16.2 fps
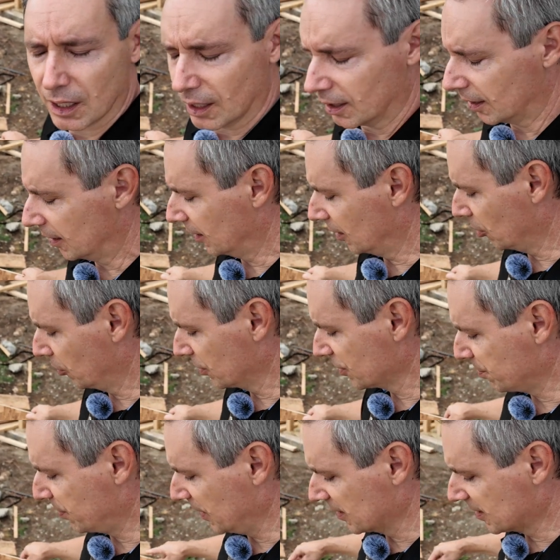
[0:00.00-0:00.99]

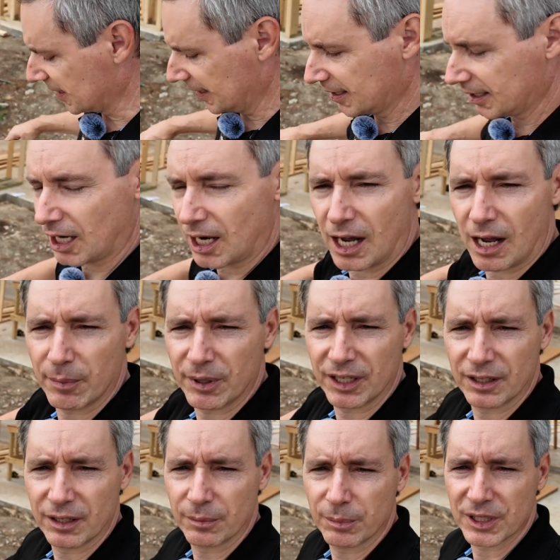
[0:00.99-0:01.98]
OSB is a
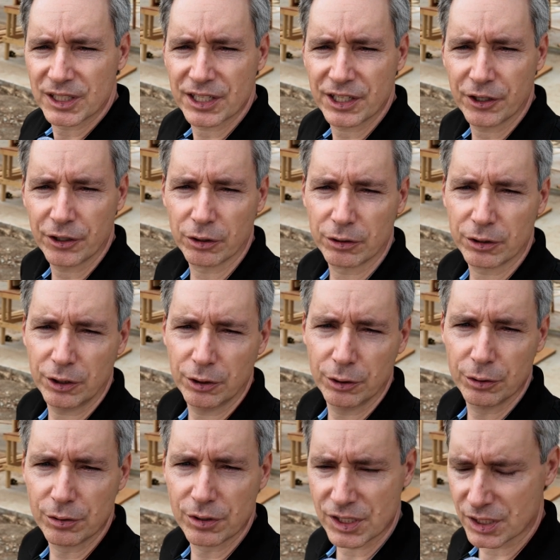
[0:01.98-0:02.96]
common material
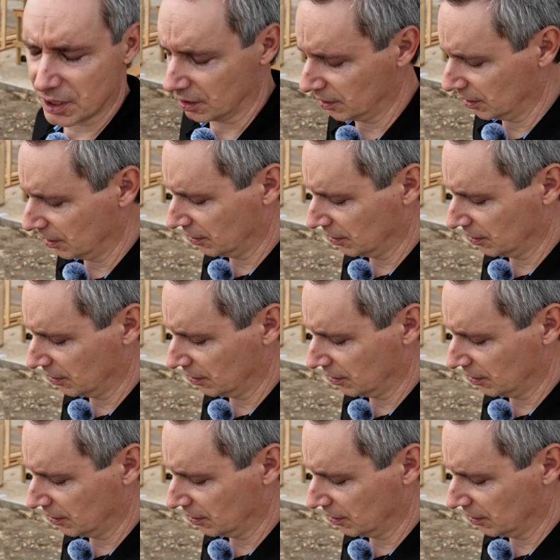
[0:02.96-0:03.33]
used